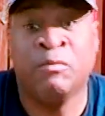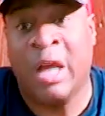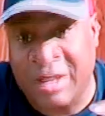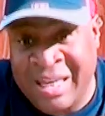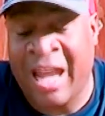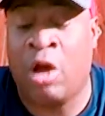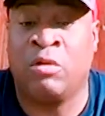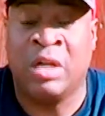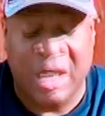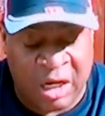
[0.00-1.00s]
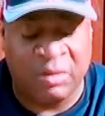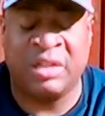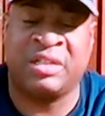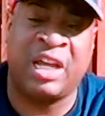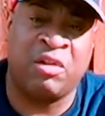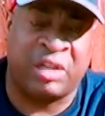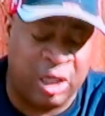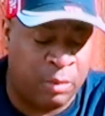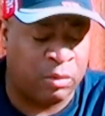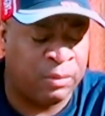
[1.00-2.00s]
And now, here it is now,
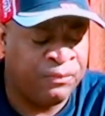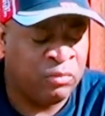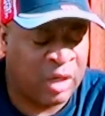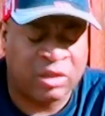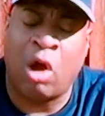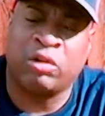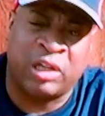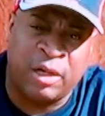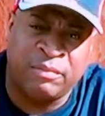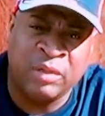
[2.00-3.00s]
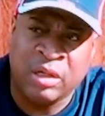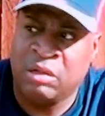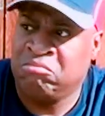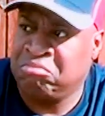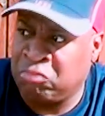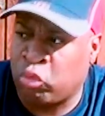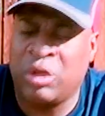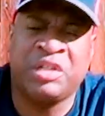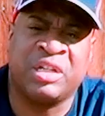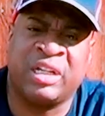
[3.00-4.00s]
Gilbert, they talked to him
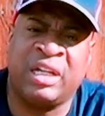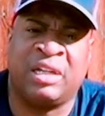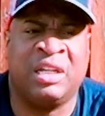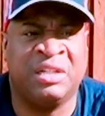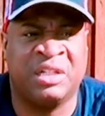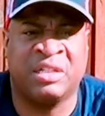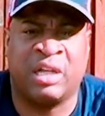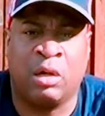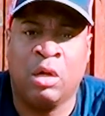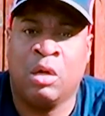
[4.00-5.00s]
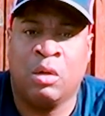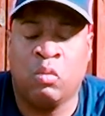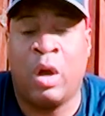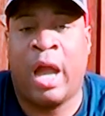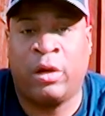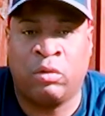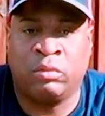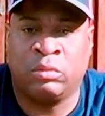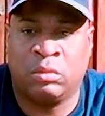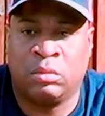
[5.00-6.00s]
recently, and he said, well, I don't